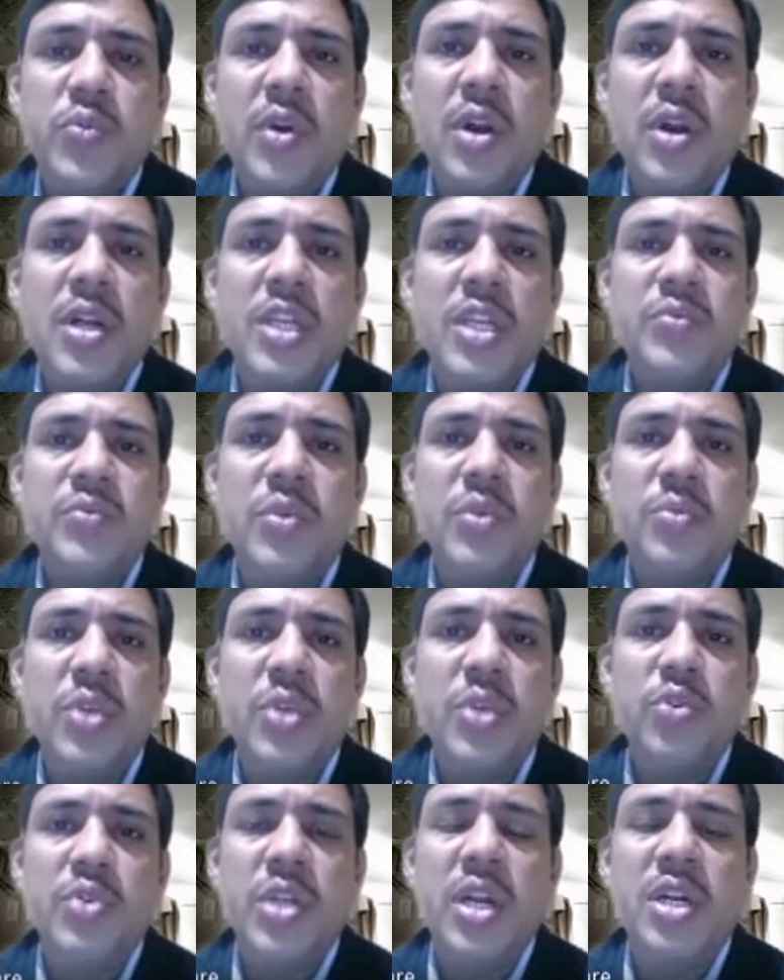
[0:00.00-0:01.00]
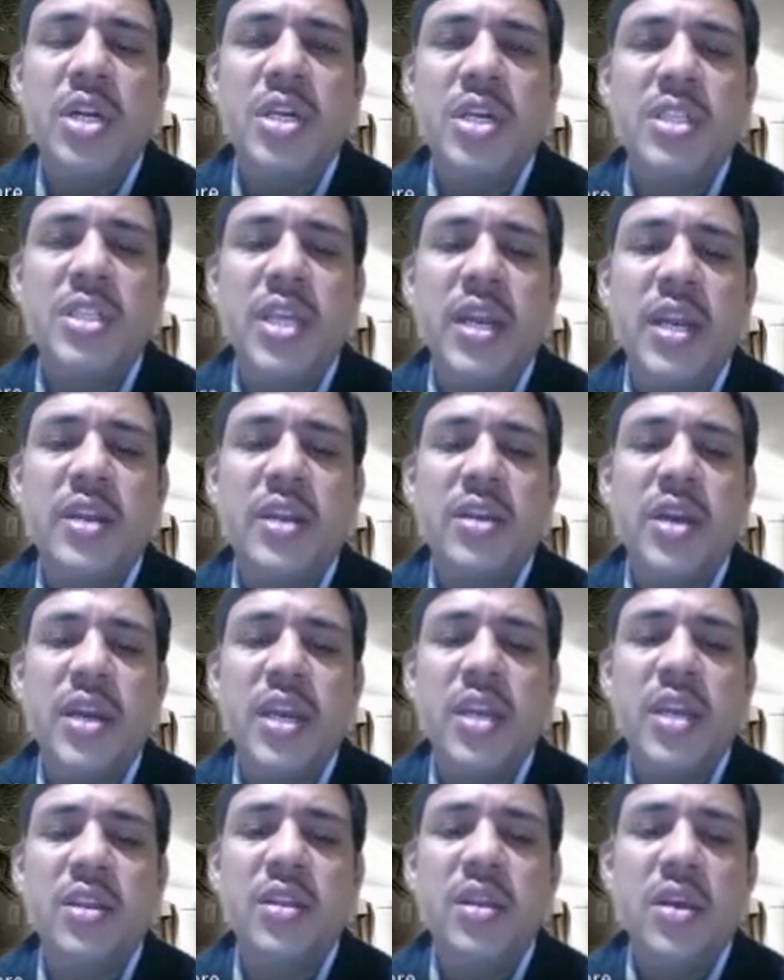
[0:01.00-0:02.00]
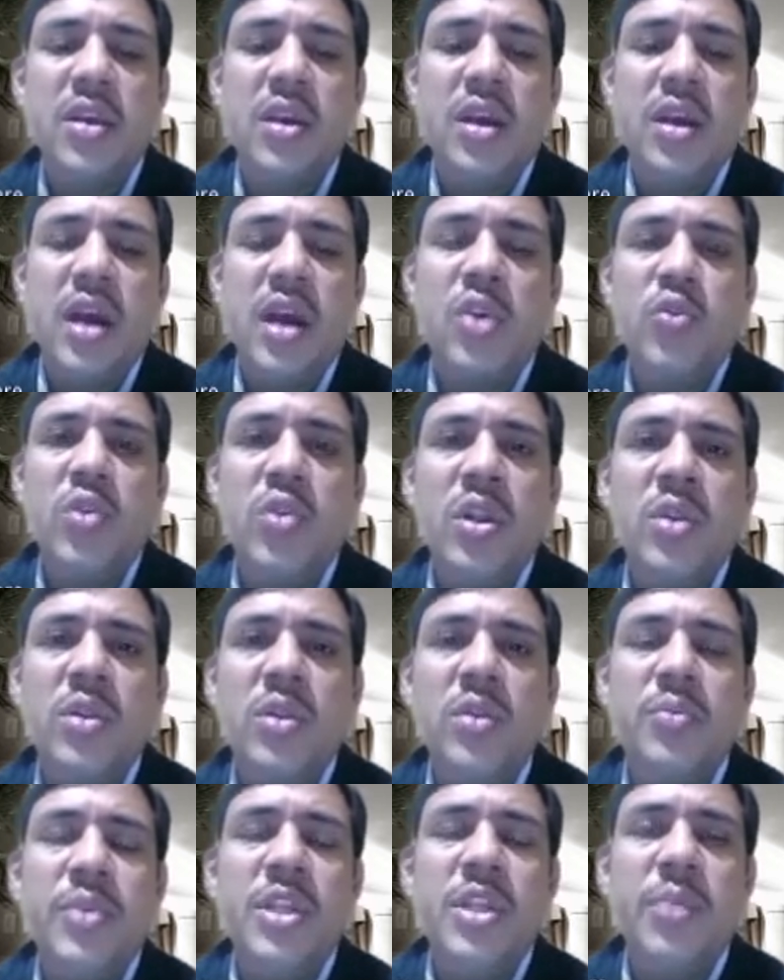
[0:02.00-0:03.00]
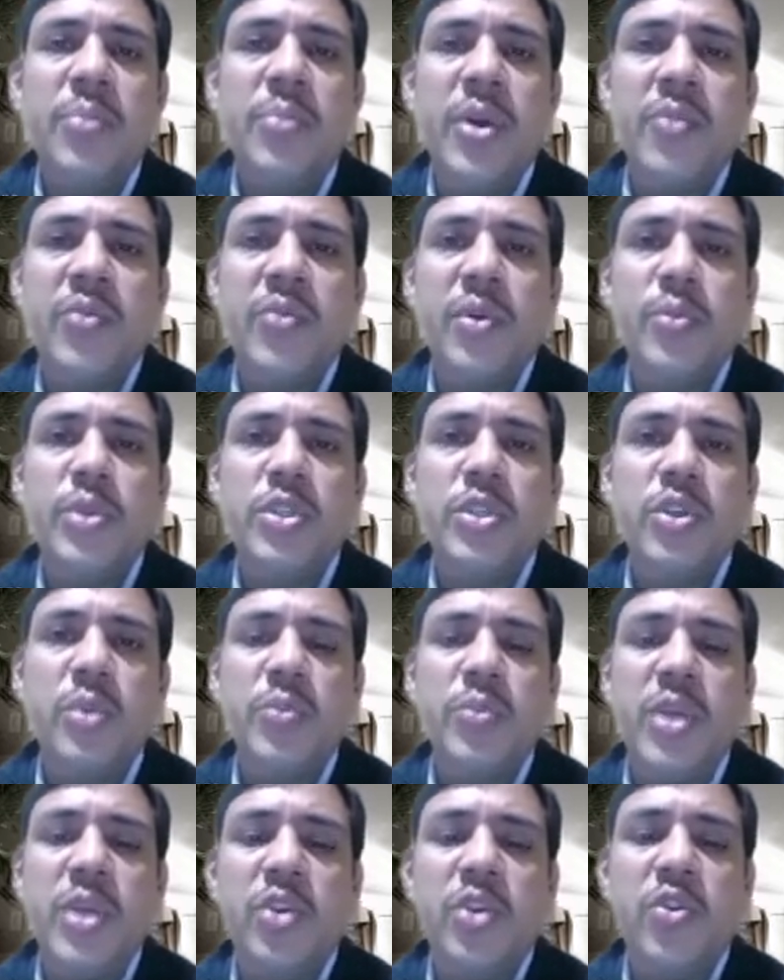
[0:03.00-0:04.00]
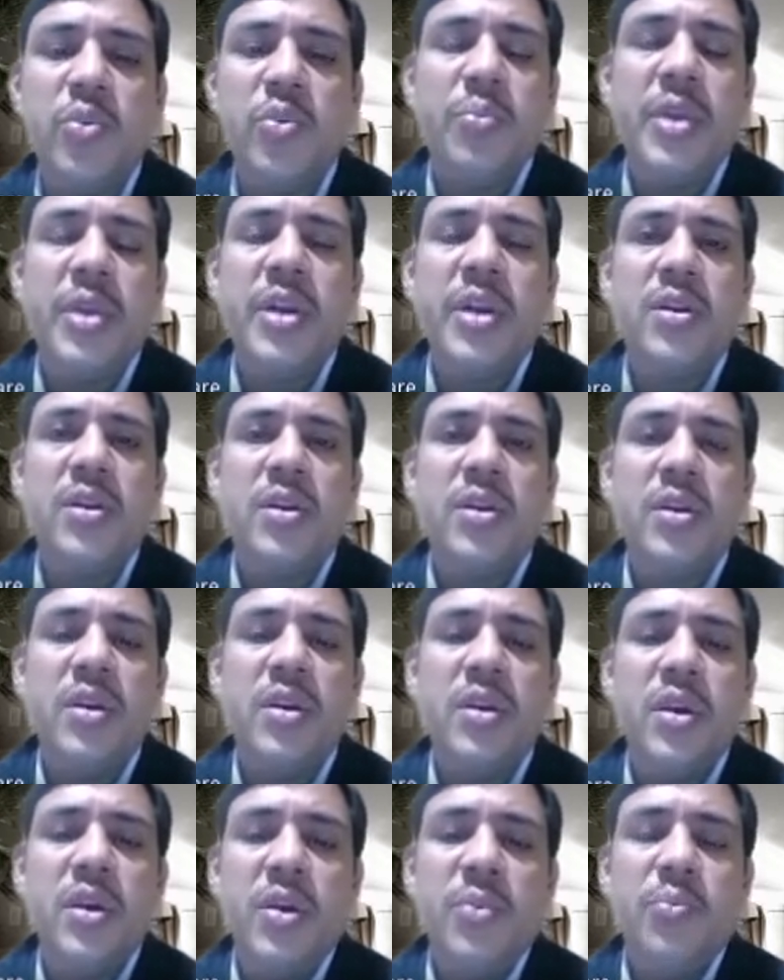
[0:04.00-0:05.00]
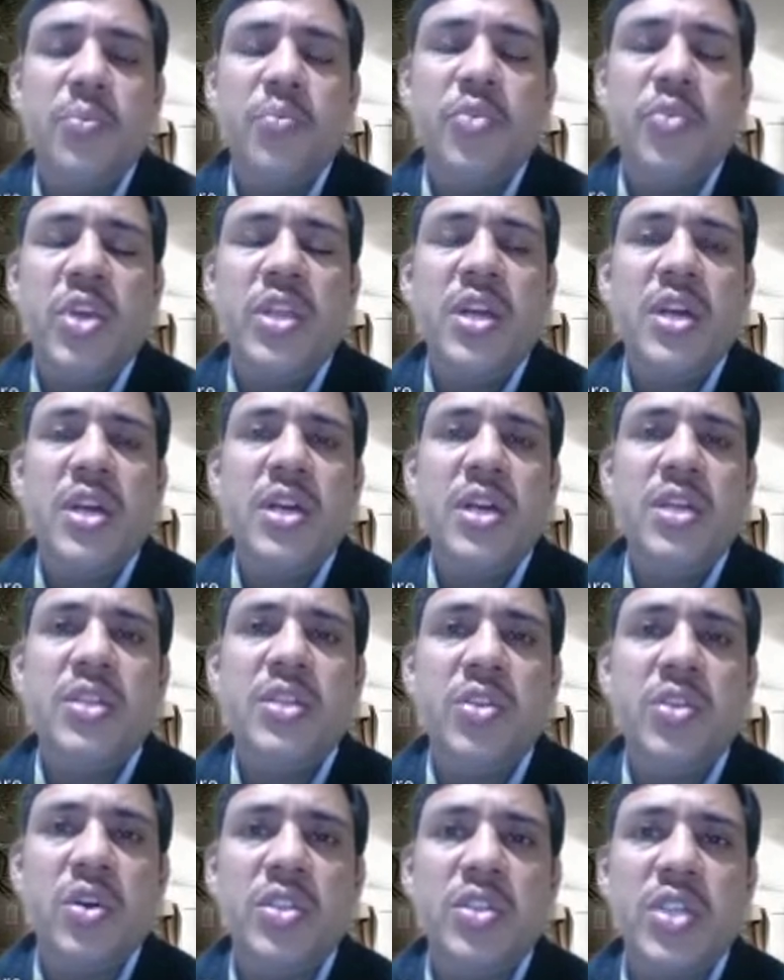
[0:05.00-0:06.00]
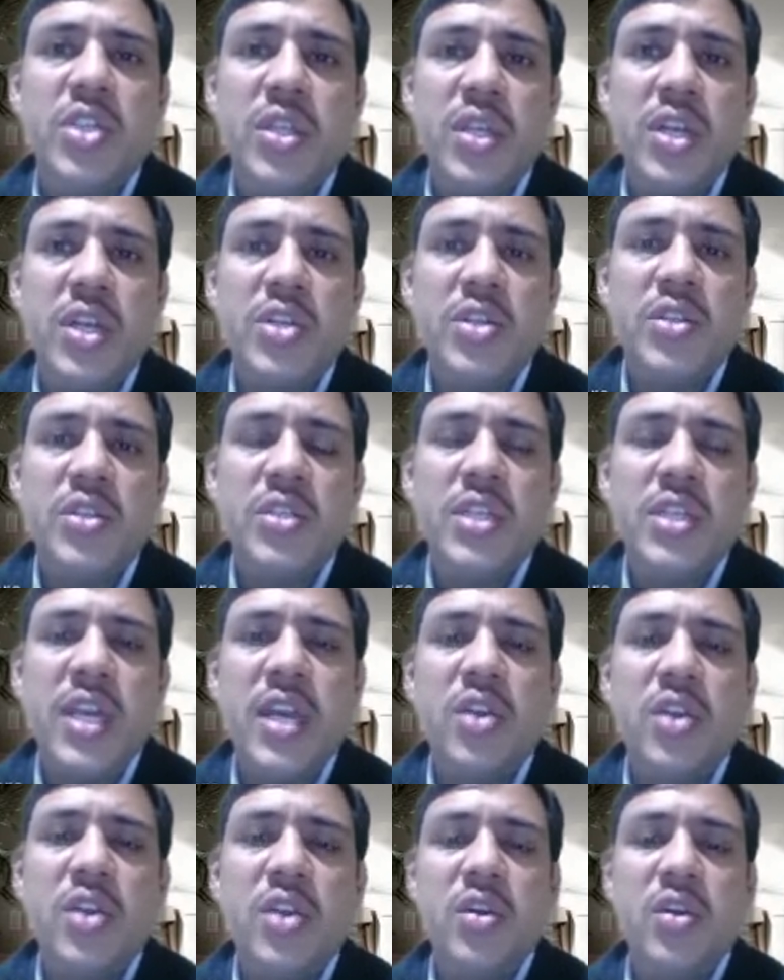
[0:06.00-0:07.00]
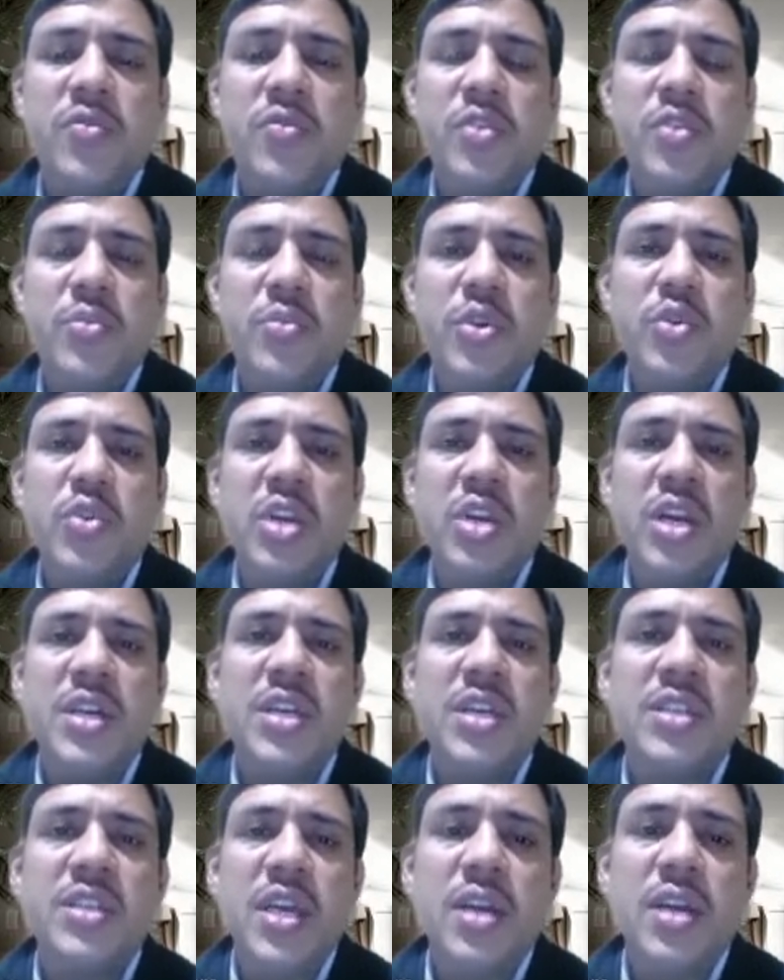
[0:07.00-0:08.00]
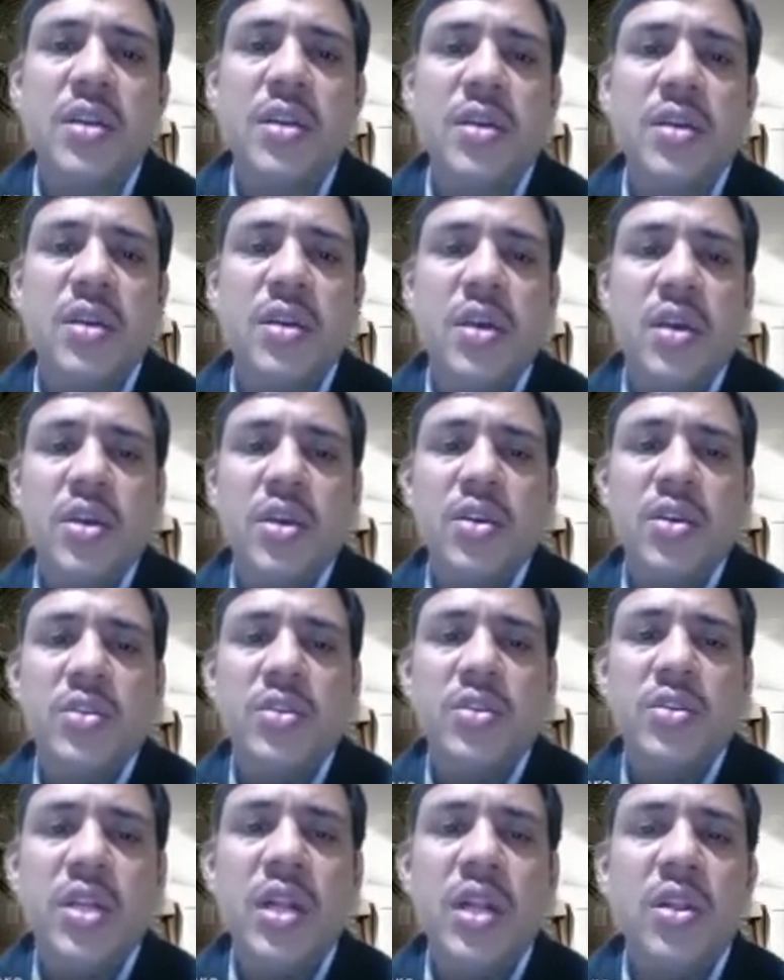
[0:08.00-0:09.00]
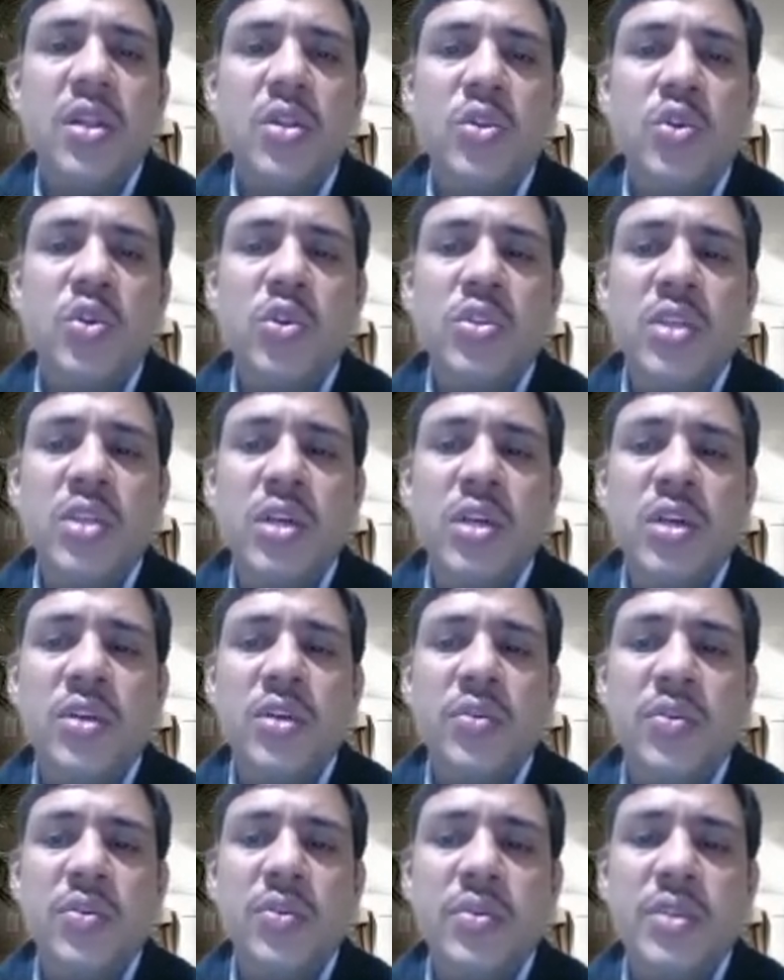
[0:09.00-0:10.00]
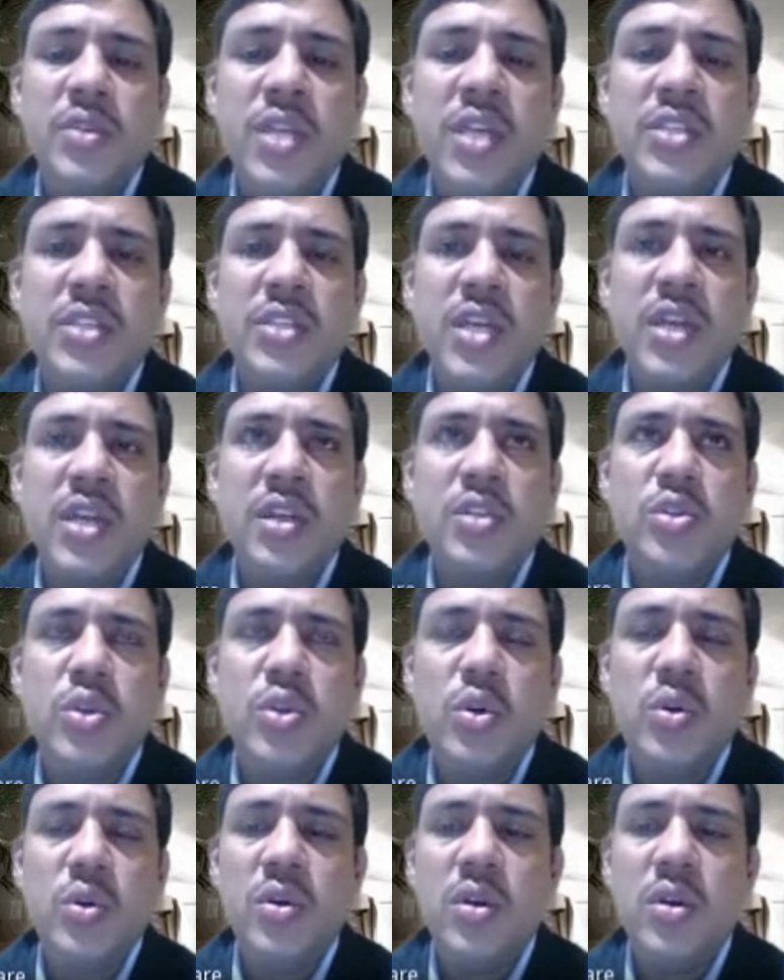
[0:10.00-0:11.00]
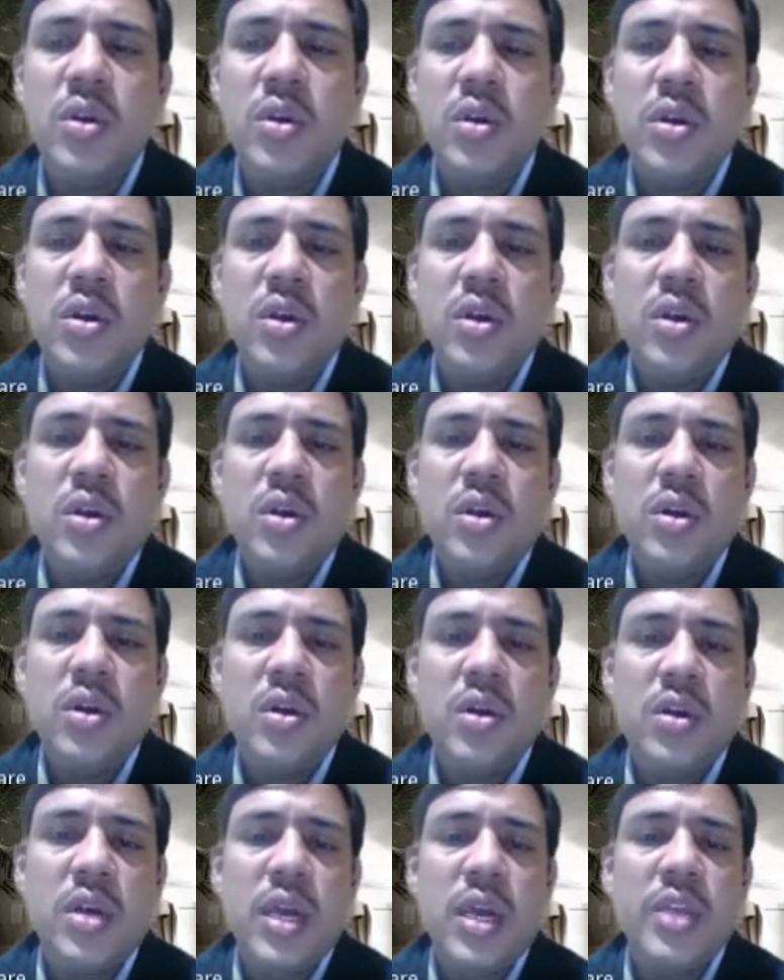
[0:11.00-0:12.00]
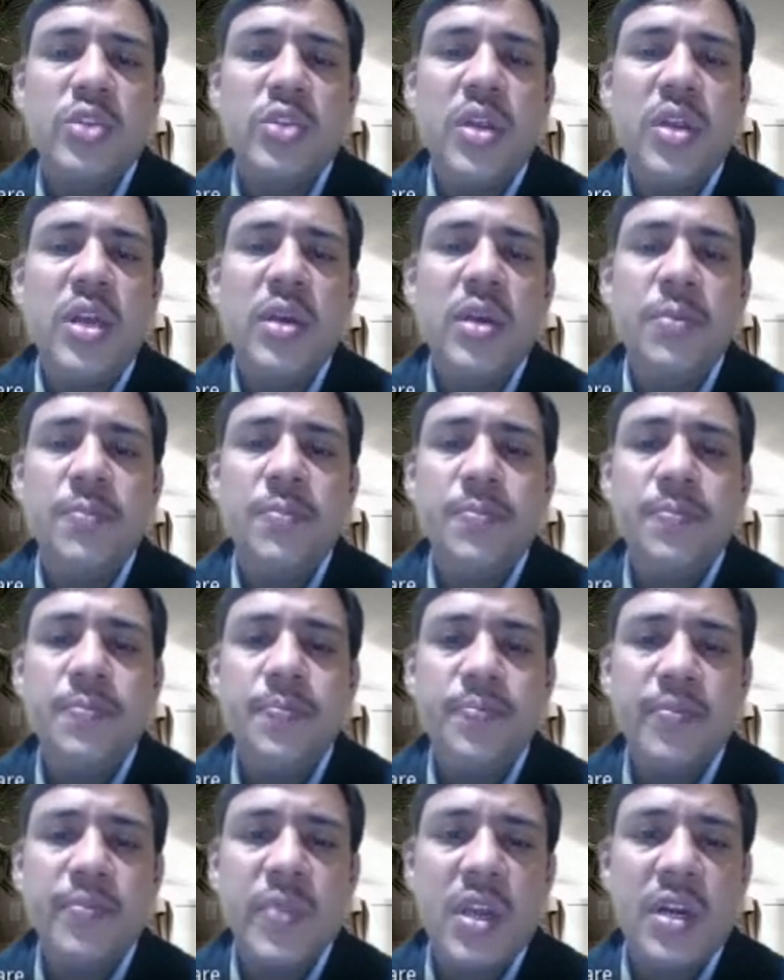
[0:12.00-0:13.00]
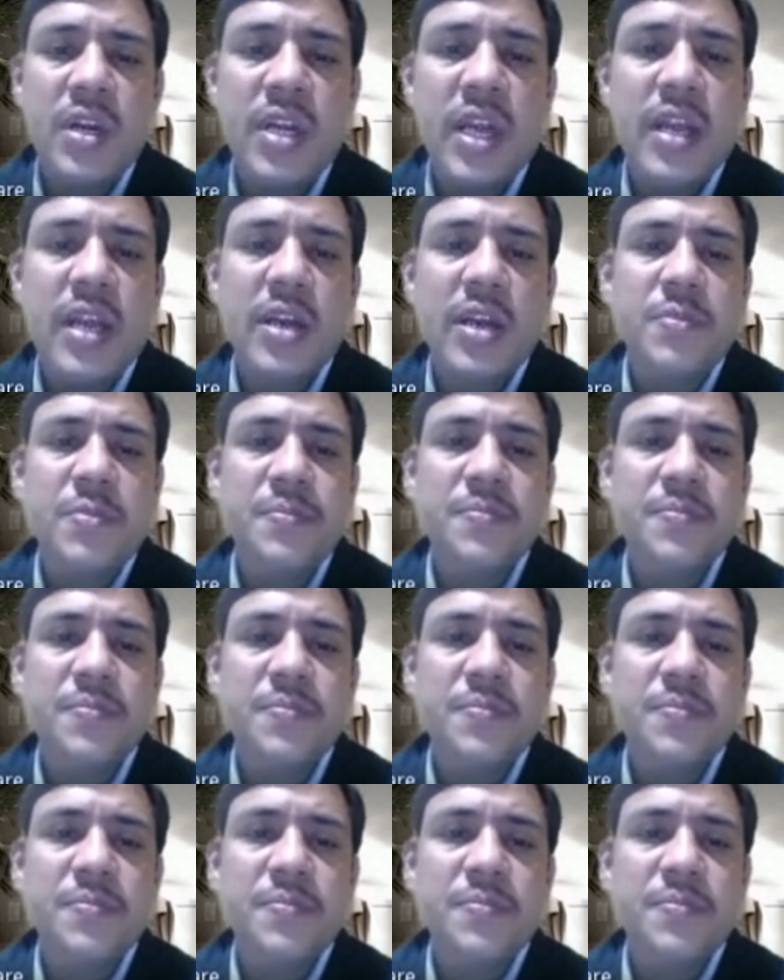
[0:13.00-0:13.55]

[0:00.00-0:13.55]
is from the utility side, again how will be the performance of the equipment, whether it is on generation side or from utility side. Still those tests are also actually taken.